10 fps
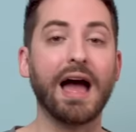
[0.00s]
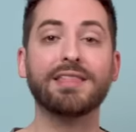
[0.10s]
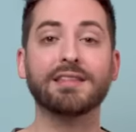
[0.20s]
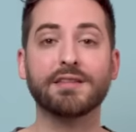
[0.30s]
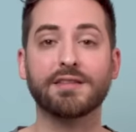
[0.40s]
I
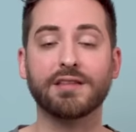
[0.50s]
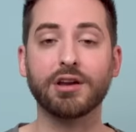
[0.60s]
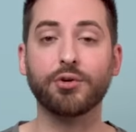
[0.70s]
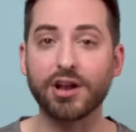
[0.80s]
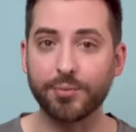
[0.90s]
think this is an
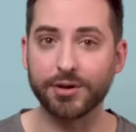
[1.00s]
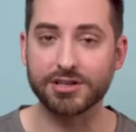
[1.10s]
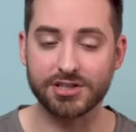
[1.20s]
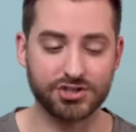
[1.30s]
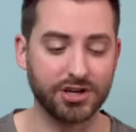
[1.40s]
incredible
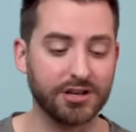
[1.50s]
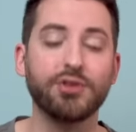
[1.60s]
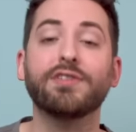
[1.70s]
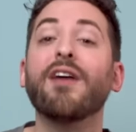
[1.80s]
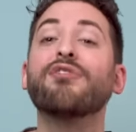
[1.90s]
addition.
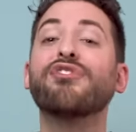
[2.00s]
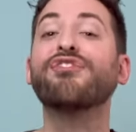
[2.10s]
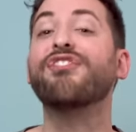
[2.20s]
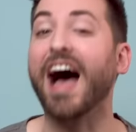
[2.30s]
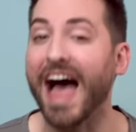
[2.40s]
You've got
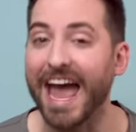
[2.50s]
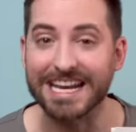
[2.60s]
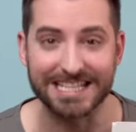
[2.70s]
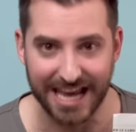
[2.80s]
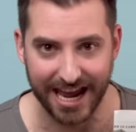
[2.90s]

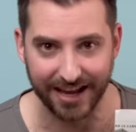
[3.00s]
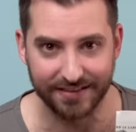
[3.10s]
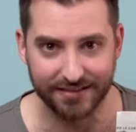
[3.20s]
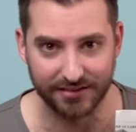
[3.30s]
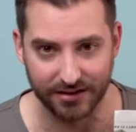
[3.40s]
fine
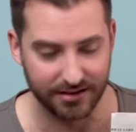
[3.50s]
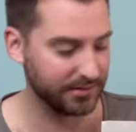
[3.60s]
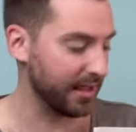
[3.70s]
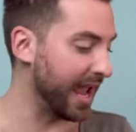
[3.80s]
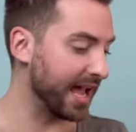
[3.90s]
taste,
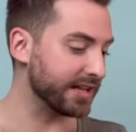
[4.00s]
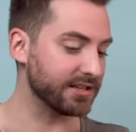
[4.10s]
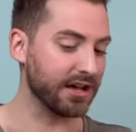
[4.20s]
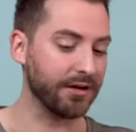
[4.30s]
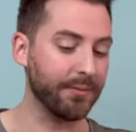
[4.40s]
and
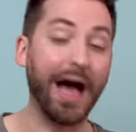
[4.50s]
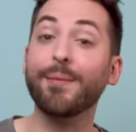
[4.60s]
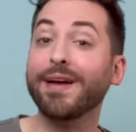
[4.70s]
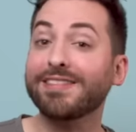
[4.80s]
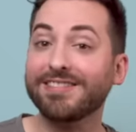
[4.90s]
um, I
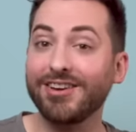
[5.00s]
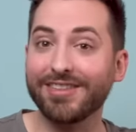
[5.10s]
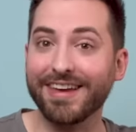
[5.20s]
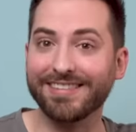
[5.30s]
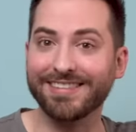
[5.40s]
might steal
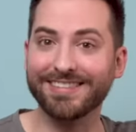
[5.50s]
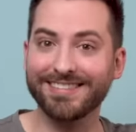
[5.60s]
this.